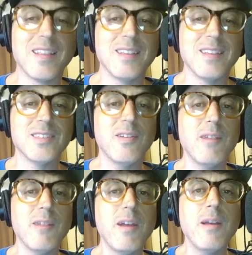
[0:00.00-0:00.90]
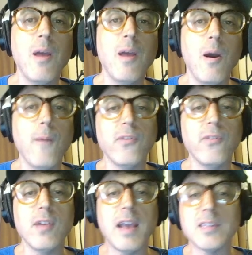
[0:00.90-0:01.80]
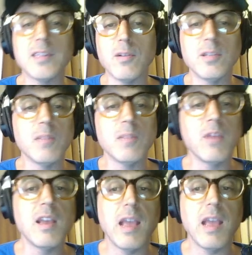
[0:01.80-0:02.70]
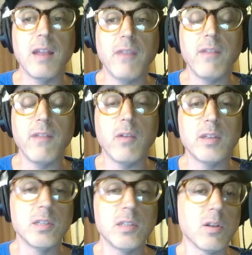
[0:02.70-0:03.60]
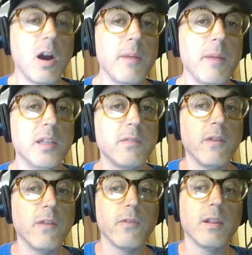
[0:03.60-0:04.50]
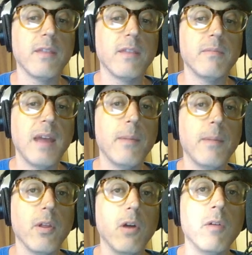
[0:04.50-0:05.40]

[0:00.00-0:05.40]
So anyway, hopefully you guys learned something. And if you have any questions or comments, feel free to leave them down below.